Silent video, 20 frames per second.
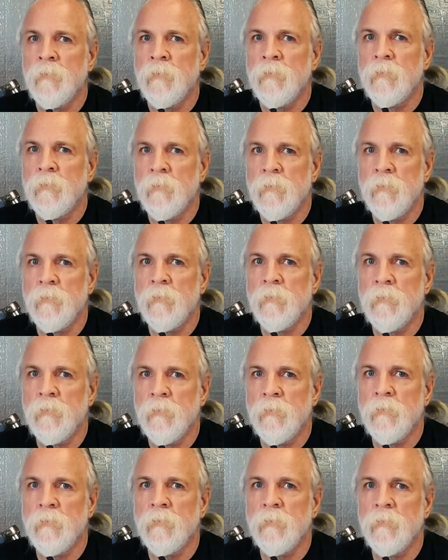
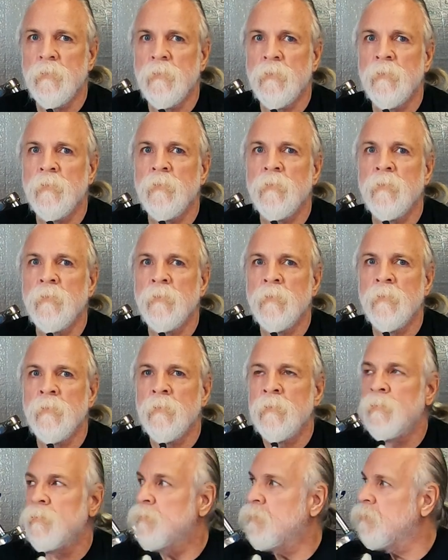
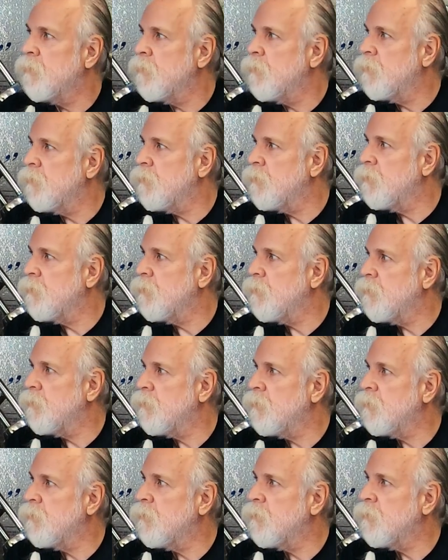
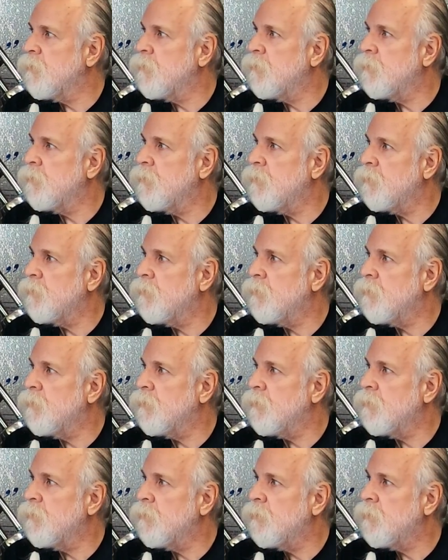
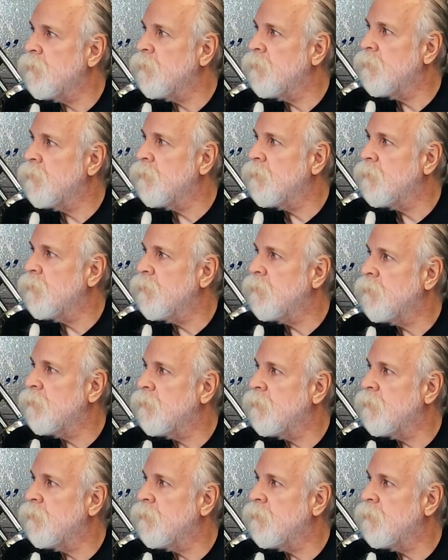(silent)